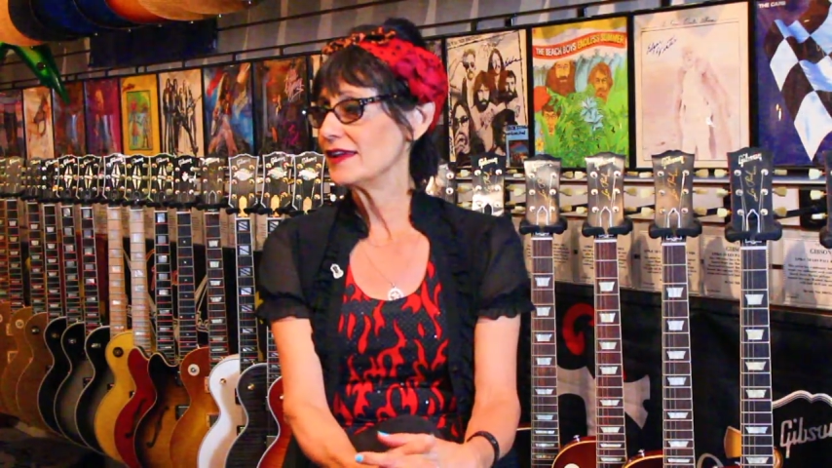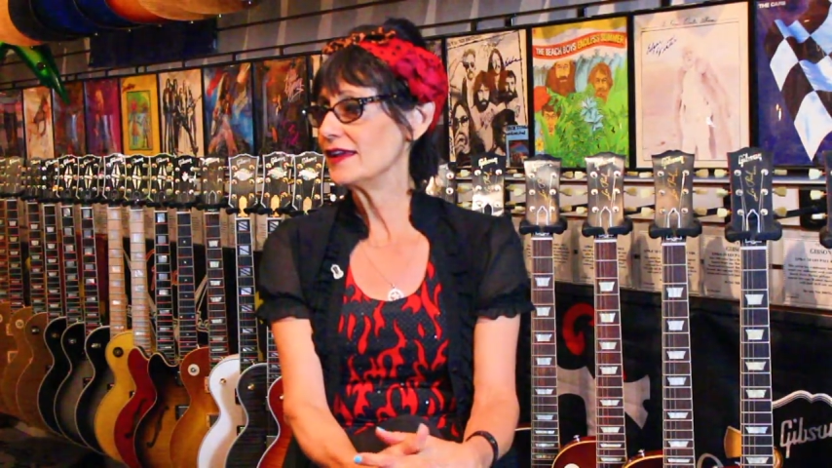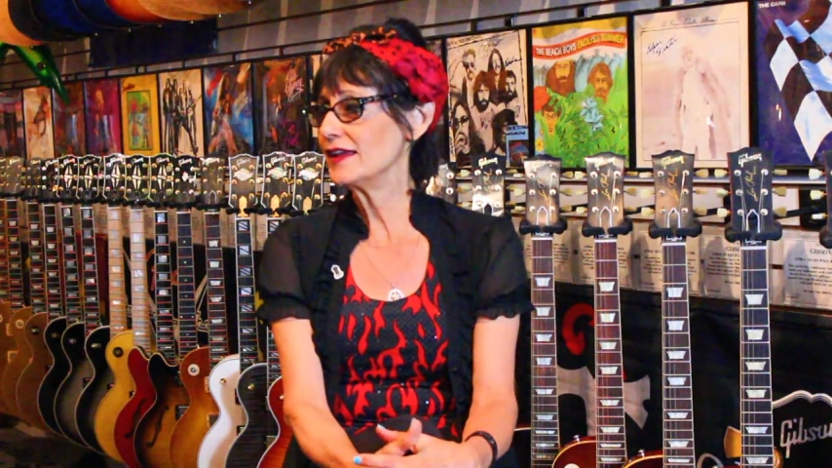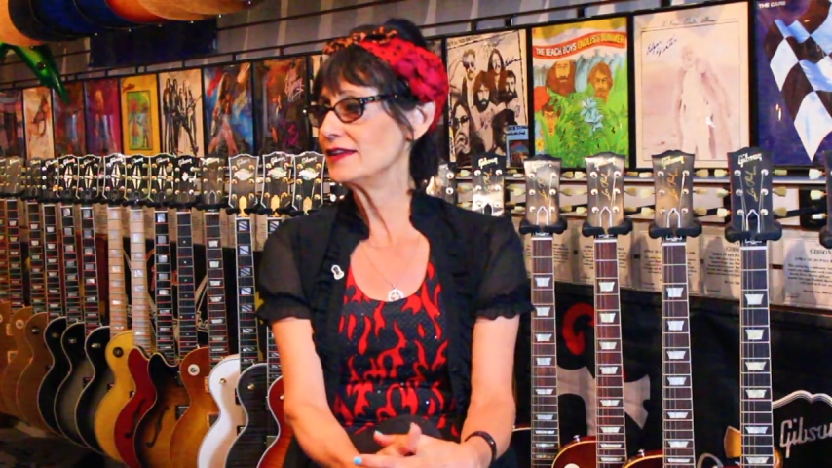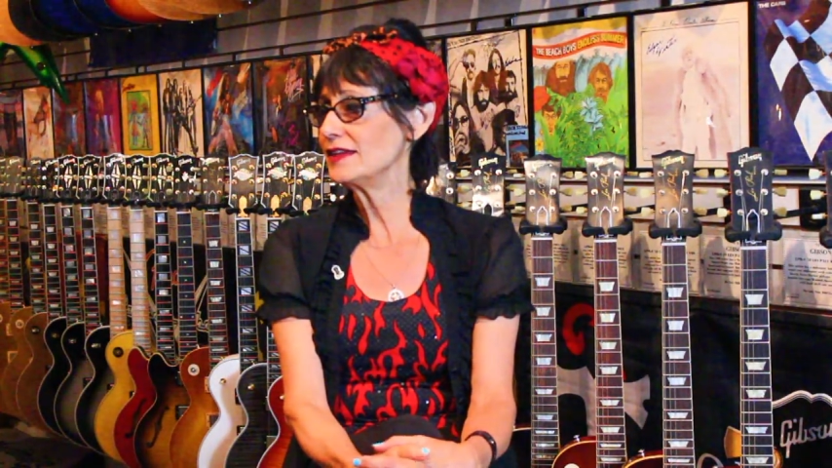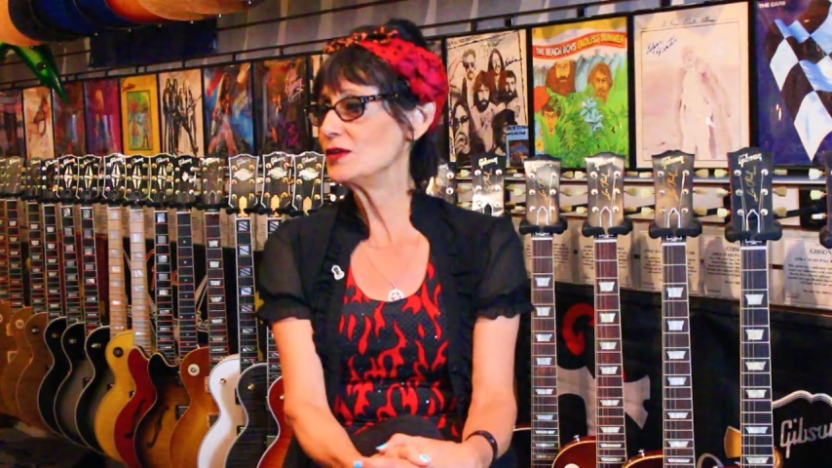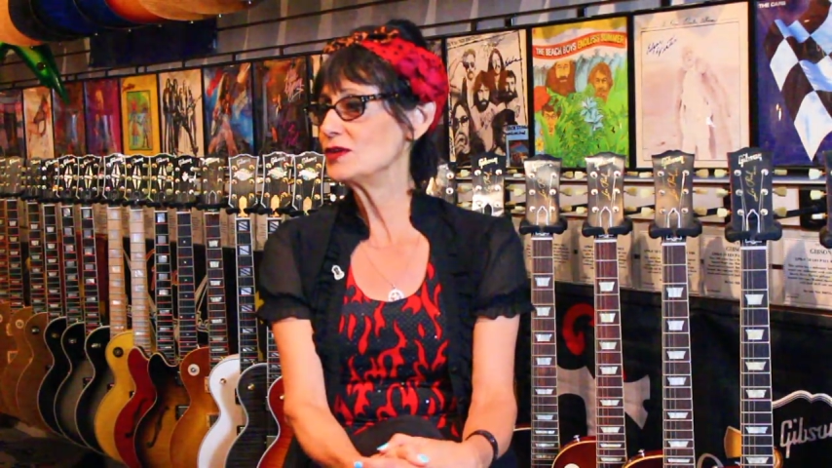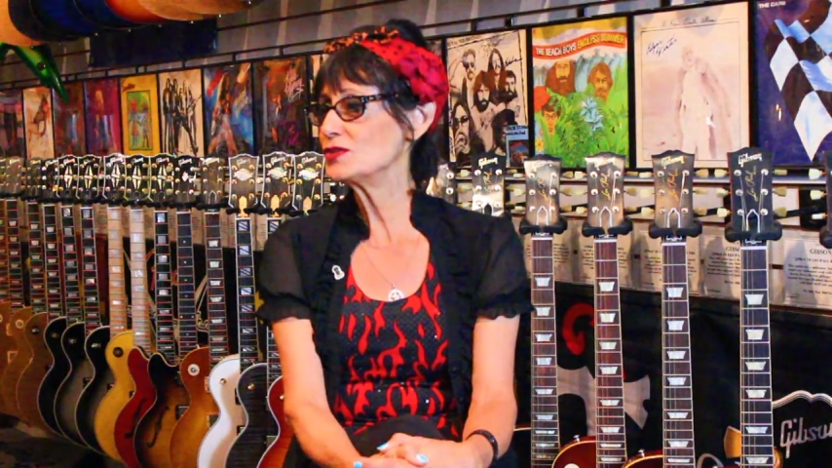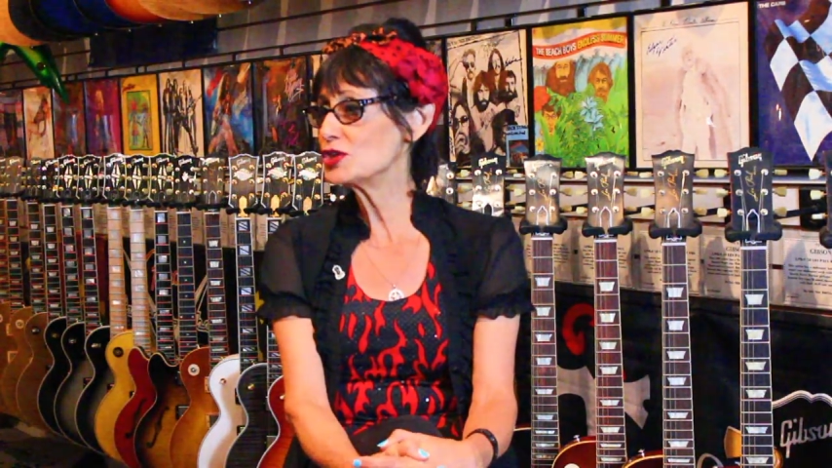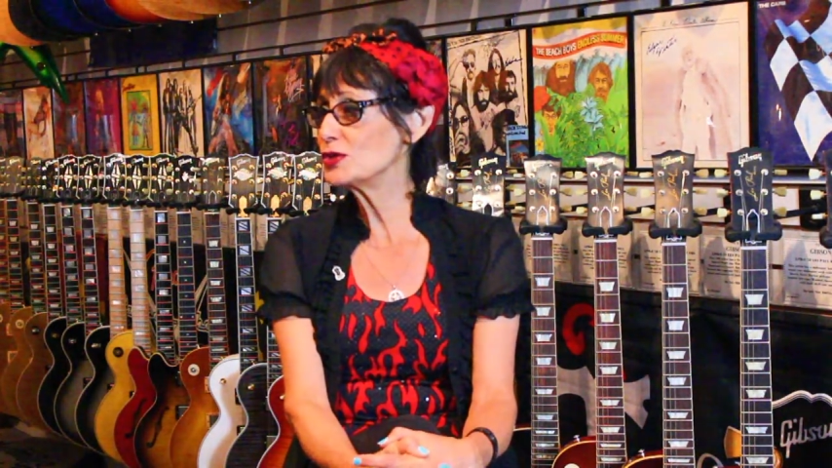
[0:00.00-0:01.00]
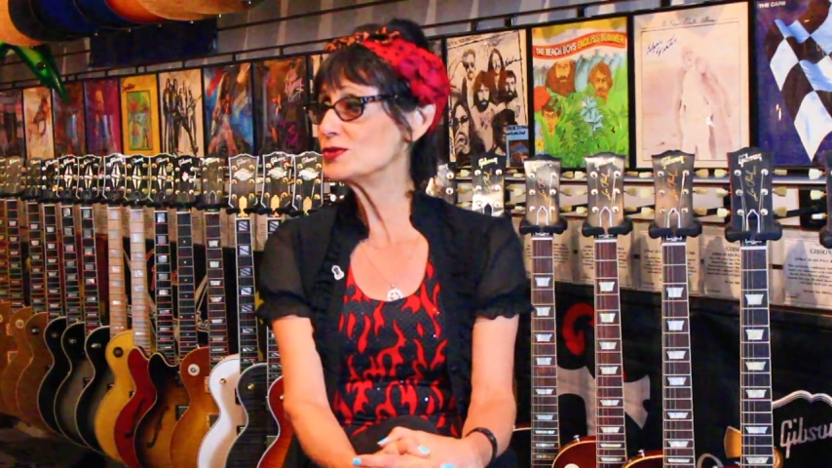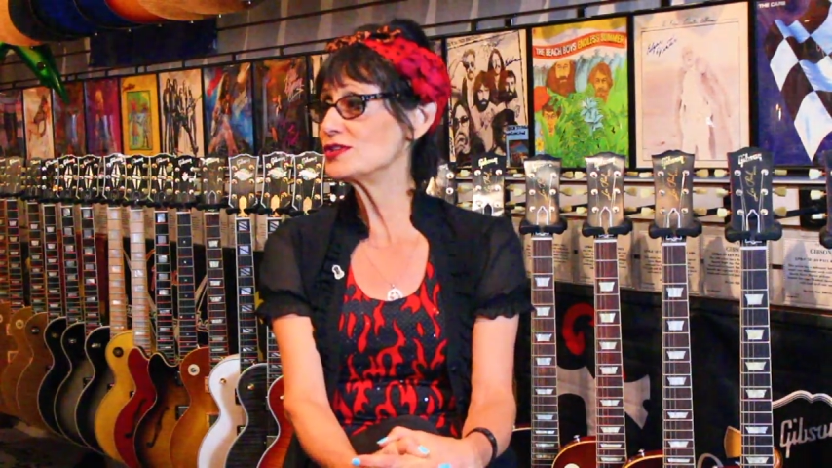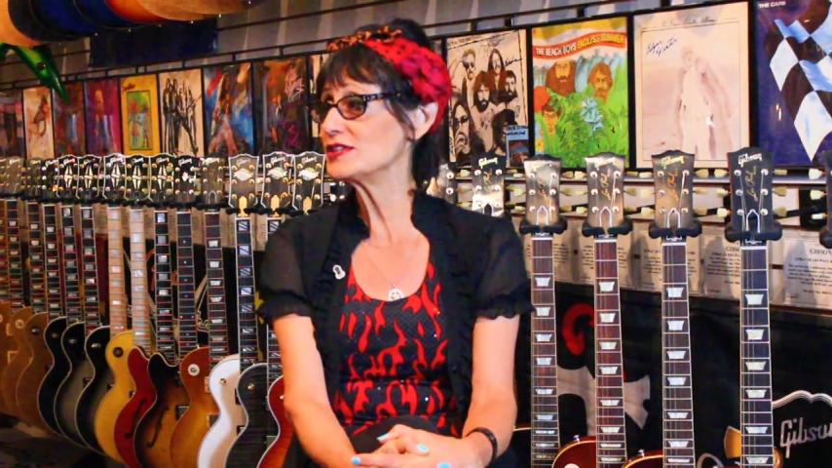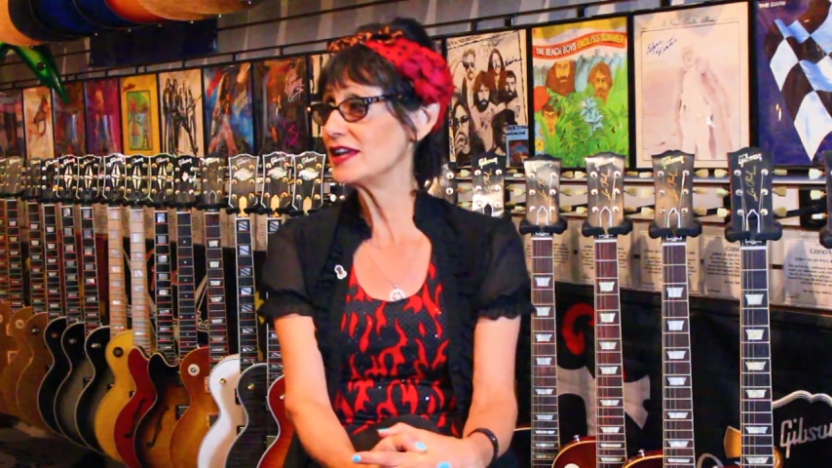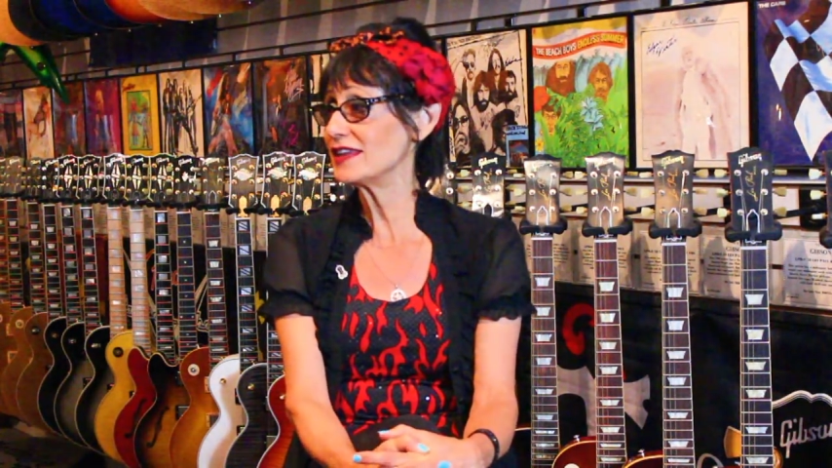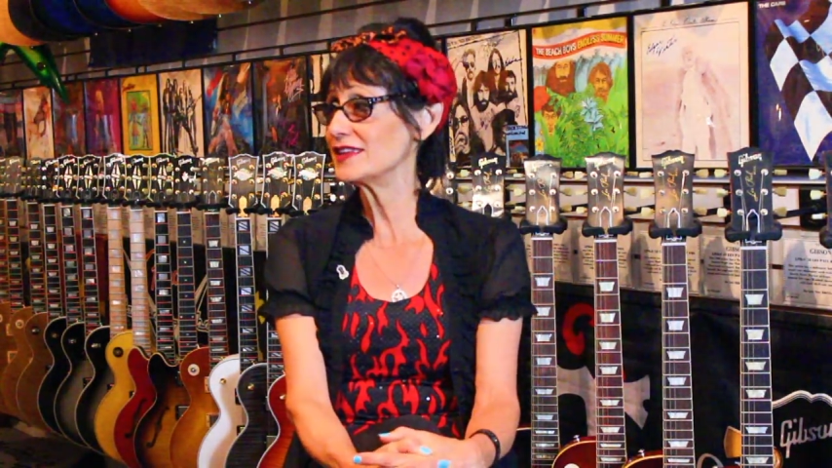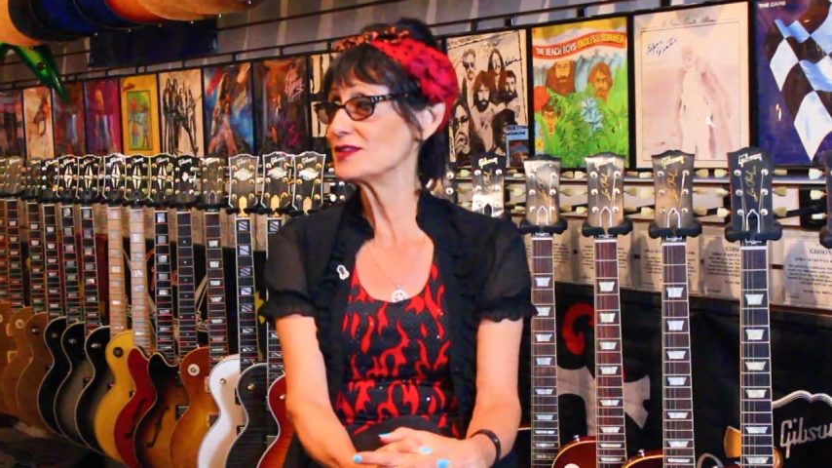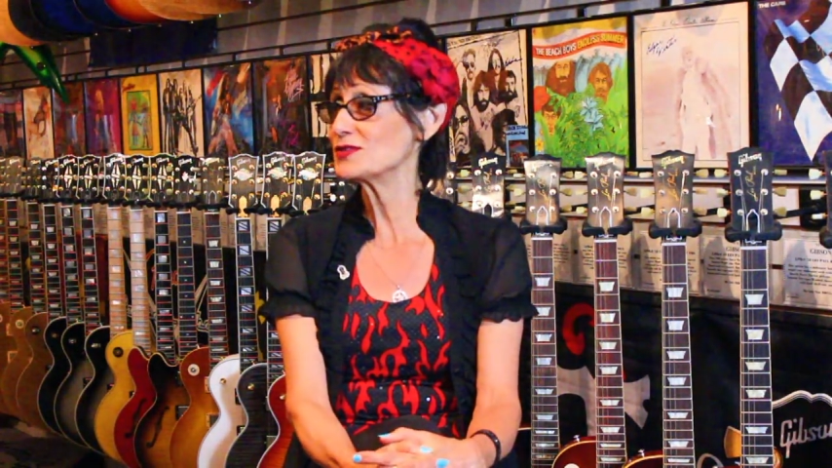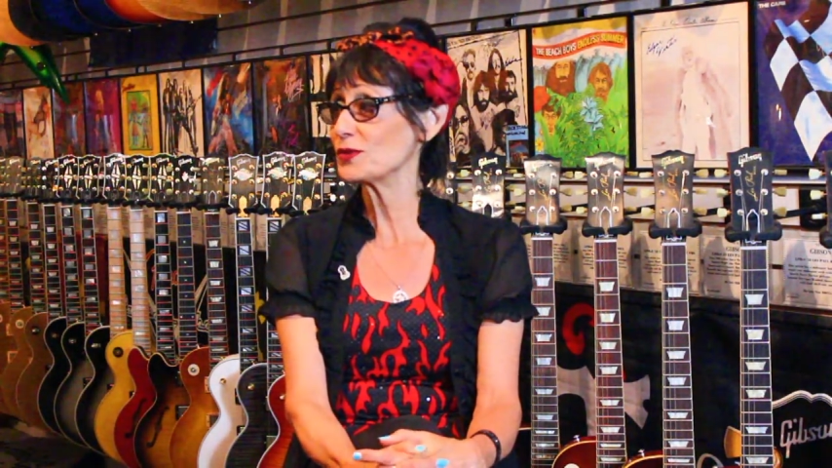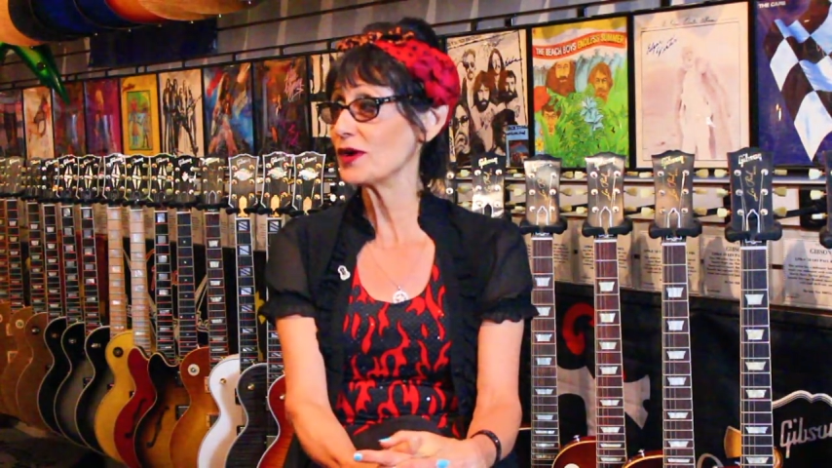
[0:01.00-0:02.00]
And you could choose to take
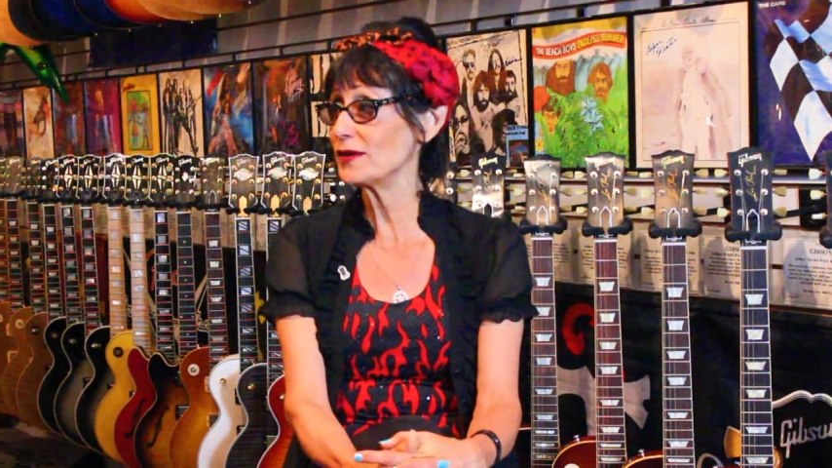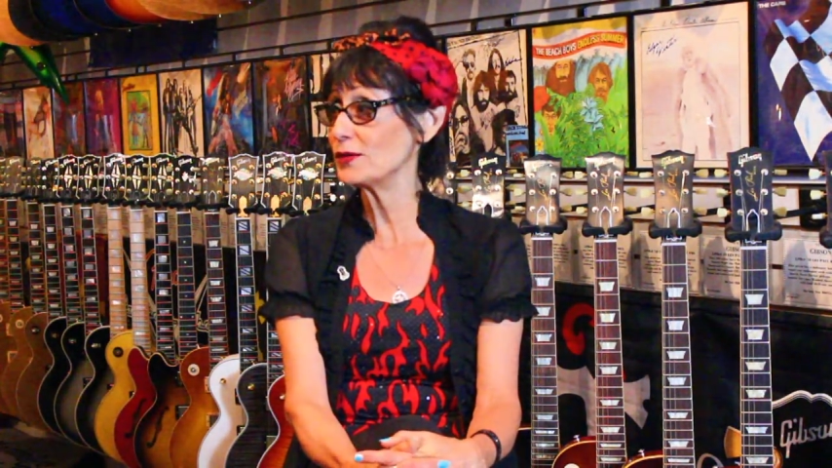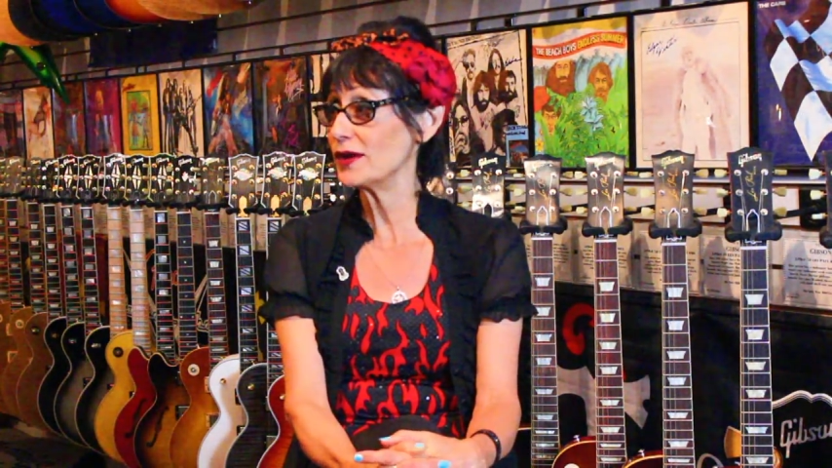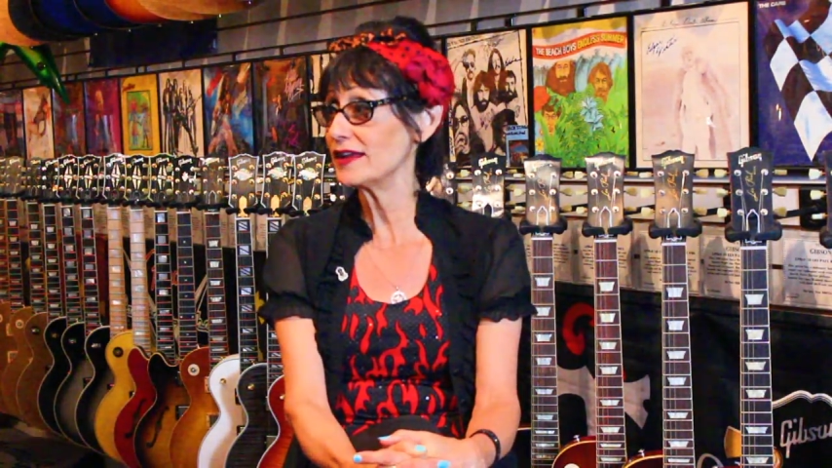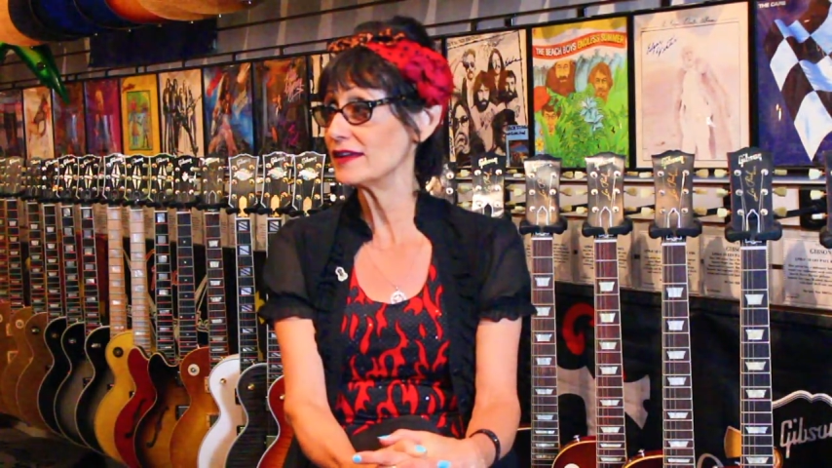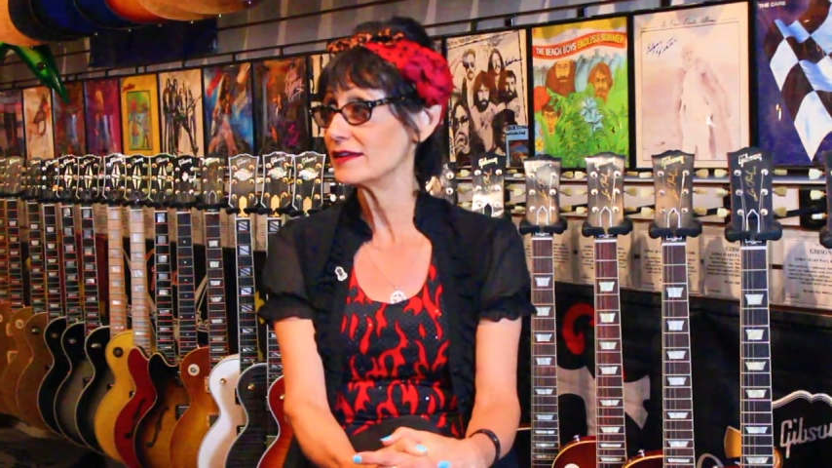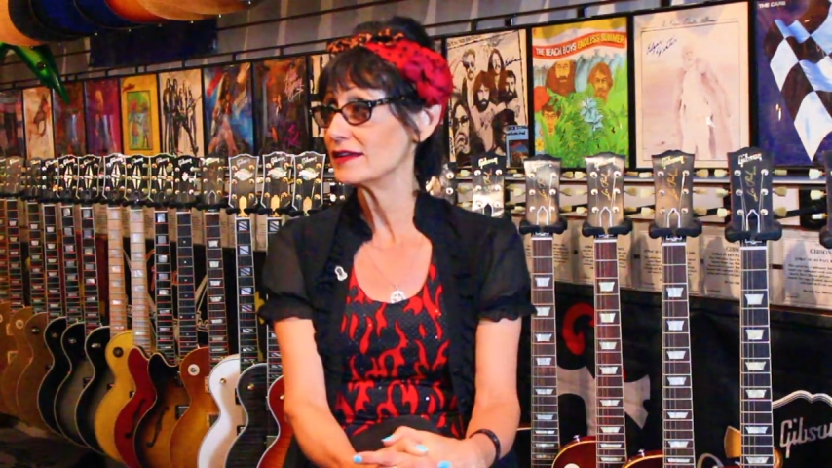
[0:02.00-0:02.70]
things the right way